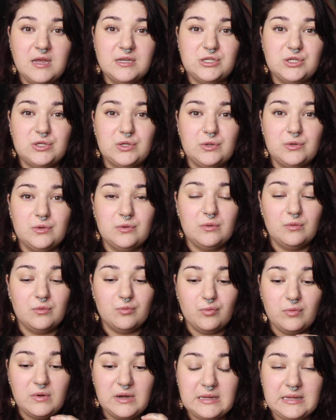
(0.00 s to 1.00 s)
to
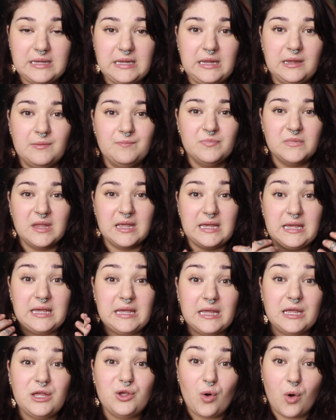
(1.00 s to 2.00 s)
really
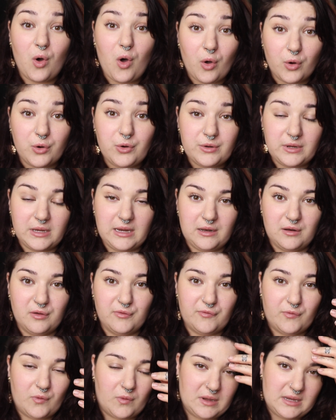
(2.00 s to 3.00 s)
hear your own inner
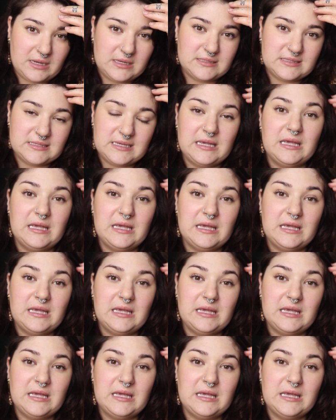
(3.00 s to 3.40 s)
voice,